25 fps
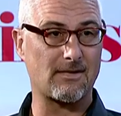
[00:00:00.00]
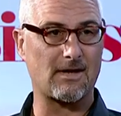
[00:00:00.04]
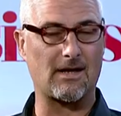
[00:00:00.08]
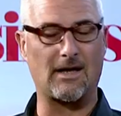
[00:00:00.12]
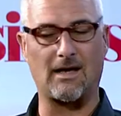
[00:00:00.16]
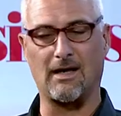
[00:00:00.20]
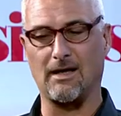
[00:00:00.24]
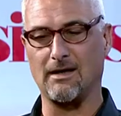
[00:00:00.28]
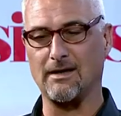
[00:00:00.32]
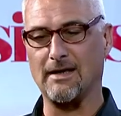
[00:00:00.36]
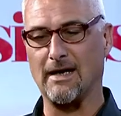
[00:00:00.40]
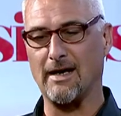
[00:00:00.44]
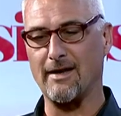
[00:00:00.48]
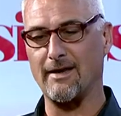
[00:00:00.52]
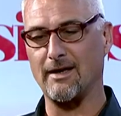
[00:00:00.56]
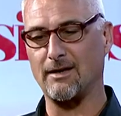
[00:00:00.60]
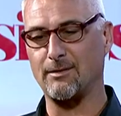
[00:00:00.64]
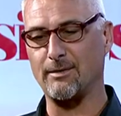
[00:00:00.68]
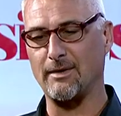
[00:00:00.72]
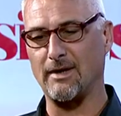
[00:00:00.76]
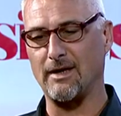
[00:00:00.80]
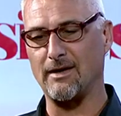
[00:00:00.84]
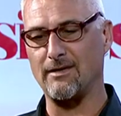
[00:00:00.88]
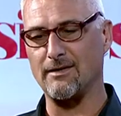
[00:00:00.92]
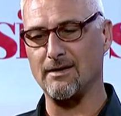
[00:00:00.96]
And now that
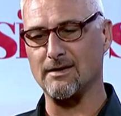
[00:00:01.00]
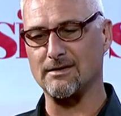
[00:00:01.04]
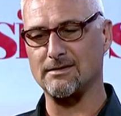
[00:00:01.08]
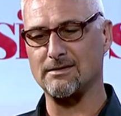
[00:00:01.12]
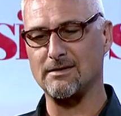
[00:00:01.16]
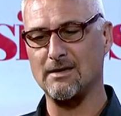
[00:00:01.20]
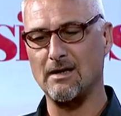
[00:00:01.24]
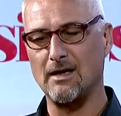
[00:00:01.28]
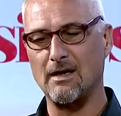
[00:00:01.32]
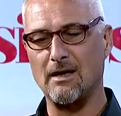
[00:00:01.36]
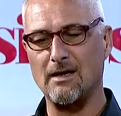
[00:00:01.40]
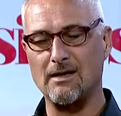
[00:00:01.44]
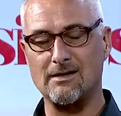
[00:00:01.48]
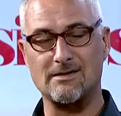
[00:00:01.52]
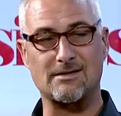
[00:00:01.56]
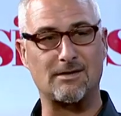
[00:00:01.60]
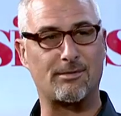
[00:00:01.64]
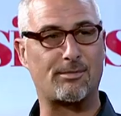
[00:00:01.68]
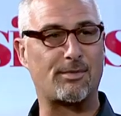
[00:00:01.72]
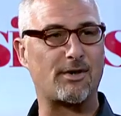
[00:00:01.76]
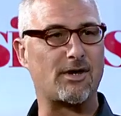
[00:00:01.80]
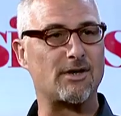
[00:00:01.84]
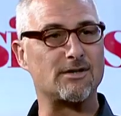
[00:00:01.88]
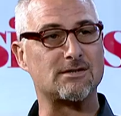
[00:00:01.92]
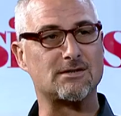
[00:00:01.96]
we're in this
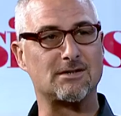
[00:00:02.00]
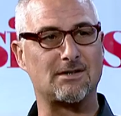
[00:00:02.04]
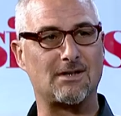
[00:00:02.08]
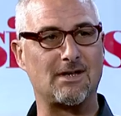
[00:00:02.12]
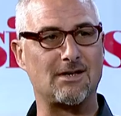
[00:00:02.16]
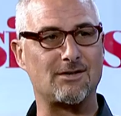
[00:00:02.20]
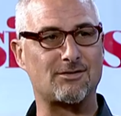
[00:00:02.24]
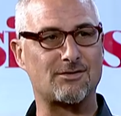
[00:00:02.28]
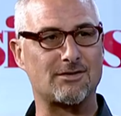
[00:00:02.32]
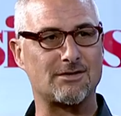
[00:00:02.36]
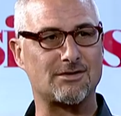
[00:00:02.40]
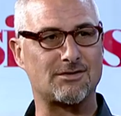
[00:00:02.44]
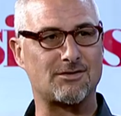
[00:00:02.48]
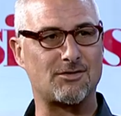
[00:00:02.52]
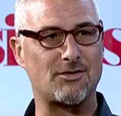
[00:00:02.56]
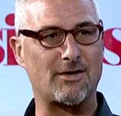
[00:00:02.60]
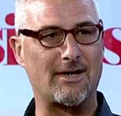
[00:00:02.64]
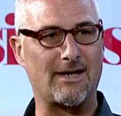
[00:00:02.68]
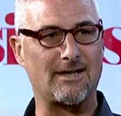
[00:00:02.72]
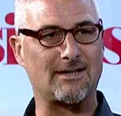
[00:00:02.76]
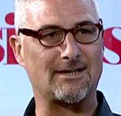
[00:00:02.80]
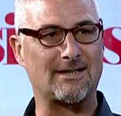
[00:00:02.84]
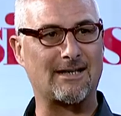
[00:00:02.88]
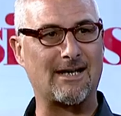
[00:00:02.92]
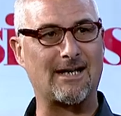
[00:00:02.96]
supposed interest
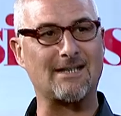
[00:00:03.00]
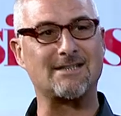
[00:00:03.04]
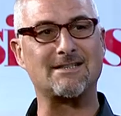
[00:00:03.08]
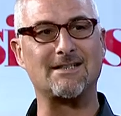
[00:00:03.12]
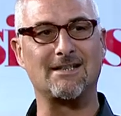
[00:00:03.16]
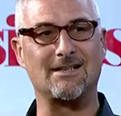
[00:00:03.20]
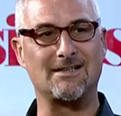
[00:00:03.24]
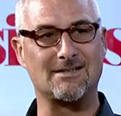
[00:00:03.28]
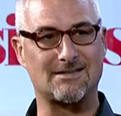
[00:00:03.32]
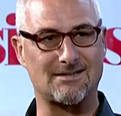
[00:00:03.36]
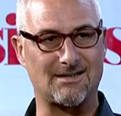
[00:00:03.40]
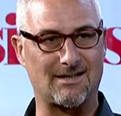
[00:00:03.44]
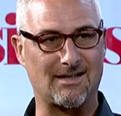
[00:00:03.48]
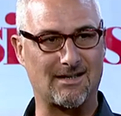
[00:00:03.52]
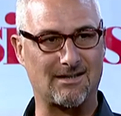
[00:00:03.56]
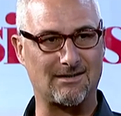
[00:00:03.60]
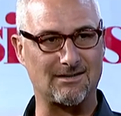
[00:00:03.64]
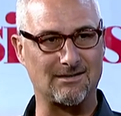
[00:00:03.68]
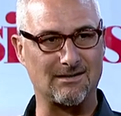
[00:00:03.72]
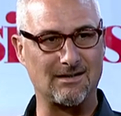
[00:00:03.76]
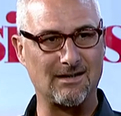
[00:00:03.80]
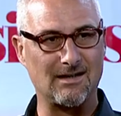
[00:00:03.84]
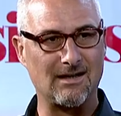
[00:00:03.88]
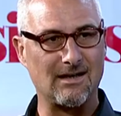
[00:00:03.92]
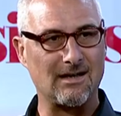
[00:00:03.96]
rate cutting
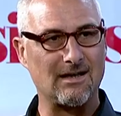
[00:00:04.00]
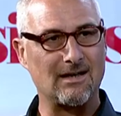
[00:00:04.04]
cycle,